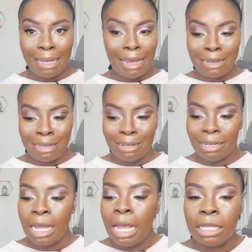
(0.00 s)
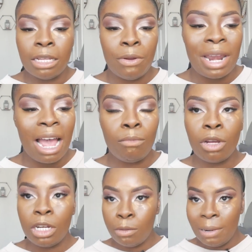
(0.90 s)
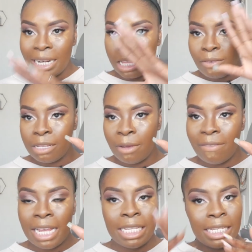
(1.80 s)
Excellent. So now I'm going to blend out the rest of my face.